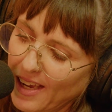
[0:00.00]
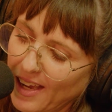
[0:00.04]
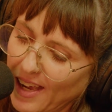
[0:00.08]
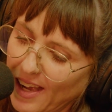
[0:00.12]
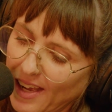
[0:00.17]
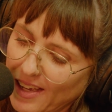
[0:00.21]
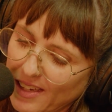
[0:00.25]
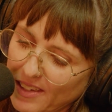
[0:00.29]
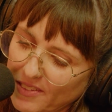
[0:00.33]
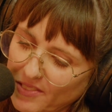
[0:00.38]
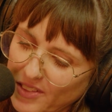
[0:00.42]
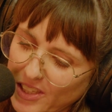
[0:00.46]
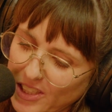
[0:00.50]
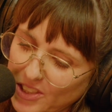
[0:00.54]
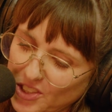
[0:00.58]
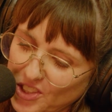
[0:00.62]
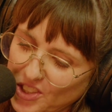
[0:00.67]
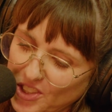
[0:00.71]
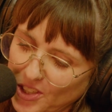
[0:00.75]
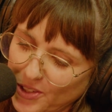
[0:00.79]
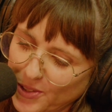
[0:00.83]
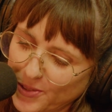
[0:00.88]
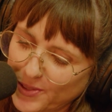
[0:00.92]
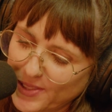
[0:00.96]
ahead of their
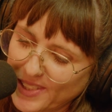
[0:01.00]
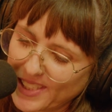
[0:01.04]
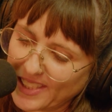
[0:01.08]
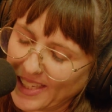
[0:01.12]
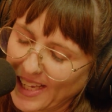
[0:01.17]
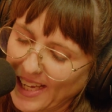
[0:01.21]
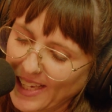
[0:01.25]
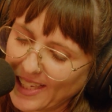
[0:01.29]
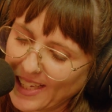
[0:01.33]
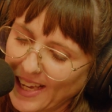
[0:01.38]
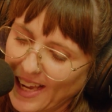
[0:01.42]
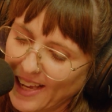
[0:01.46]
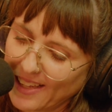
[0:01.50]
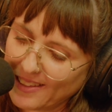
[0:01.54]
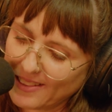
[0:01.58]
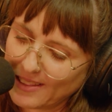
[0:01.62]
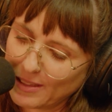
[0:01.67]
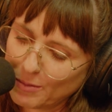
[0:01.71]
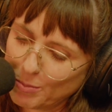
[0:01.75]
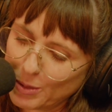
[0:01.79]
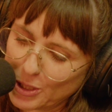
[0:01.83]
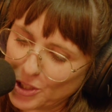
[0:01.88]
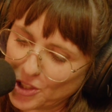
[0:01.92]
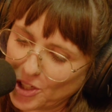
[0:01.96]
show tonight at
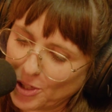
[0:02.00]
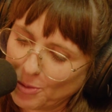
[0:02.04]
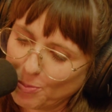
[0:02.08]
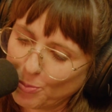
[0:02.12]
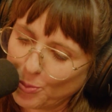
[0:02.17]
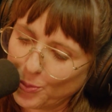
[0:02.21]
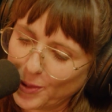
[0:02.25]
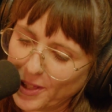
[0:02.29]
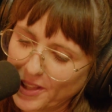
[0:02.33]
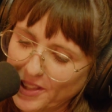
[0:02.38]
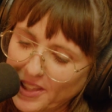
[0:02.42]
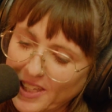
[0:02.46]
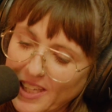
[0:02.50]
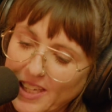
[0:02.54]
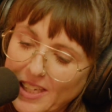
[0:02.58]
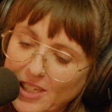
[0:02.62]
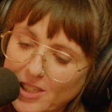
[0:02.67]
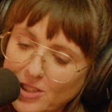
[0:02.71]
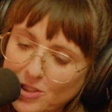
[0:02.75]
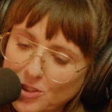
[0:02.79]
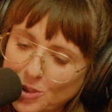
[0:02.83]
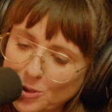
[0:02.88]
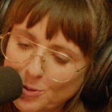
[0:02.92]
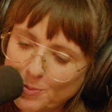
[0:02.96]
the Bishop with
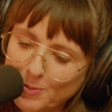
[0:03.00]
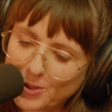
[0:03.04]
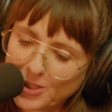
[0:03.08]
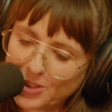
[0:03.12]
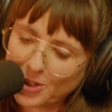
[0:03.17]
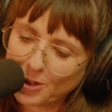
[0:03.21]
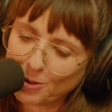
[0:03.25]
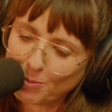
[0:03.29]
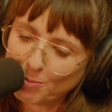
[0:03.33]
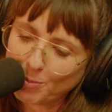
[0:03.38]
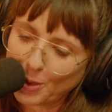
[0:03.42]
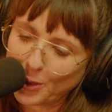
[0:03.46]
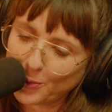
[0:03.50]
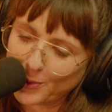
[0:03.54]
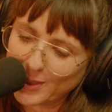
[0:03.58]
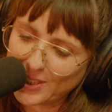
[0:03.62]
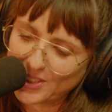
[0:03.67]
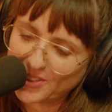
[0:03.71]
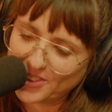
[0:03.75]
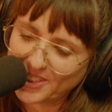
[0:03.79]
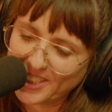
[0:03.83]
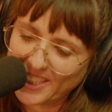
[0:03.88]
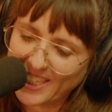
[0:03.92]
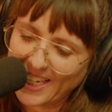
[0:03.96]
Tombstone
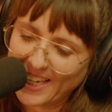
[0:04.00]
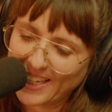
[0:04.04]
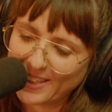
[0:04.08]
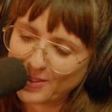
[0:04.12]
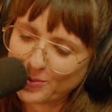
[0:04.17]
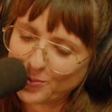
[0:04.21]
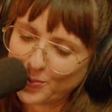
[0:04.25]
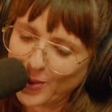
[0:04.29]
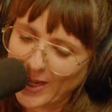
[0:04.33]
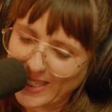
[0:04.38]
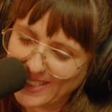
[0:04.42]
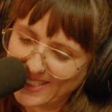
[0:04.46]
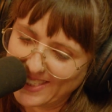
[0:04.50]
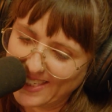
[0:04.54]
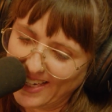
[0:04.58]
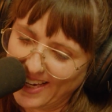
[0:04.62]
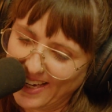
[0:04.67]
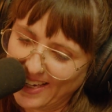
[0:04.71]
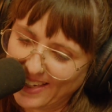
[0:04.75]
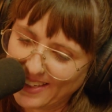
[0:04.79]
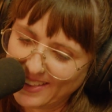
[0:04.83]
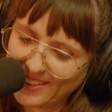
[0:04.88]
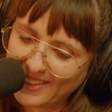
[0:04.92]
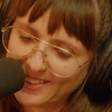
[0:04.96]
Poetry and West
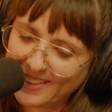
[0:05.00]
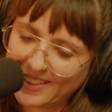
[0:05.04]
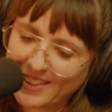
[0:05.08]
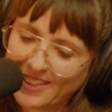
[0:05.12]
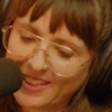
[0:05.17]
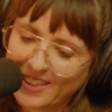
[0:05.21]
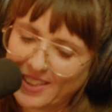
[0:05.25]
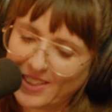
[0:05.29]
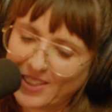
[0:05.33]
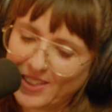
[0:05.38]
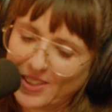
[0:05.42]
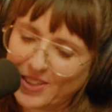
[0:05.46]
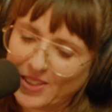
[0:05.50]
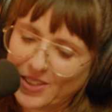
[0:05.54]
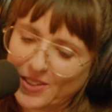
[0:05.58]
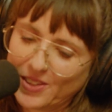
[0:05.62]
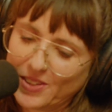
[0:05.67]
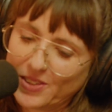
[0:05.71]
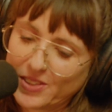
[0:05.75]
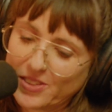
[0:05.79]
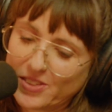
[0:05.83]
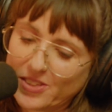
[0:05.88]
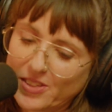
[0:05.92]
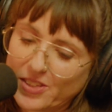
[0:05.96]
Head.
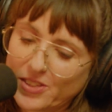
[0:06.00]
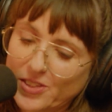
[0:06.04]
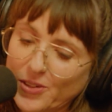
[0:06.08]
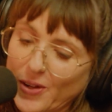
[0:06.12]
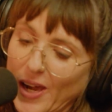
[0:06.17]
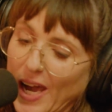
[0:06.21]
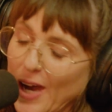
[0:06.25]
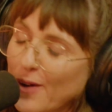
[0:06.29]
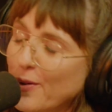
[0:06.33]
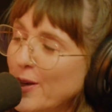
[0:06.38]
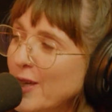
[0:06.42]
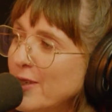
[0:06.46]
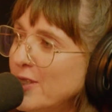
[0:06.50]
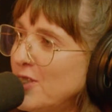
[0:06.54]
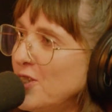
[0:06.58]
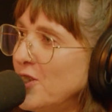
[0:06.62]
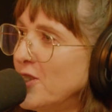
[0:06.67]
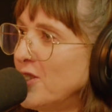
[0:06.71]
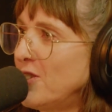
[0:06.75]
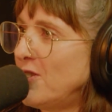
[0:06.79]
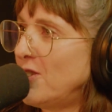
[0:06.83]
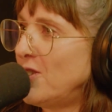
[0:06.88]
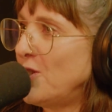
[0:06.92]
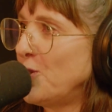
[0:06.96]
So how has
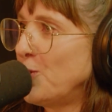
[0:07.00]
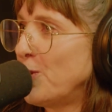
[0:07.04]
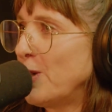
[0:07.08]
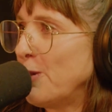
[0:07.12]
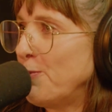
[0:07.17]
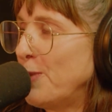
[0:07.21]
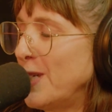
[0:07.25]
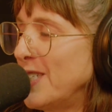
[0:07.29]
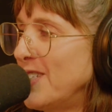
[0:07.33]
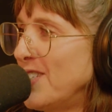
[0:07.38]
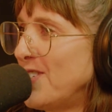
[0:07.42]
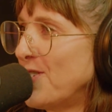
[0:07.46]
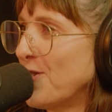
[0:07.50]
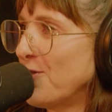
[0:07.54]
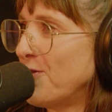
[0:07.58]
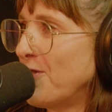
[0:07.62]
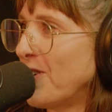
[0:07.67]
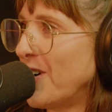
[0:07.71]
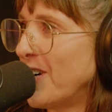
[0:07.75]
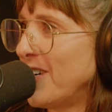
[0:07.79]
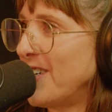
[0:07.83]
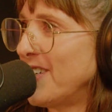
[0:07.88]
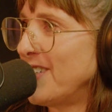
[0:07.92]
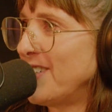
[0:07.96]
your tour been so
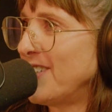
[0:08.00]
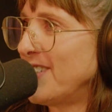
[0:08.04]
far?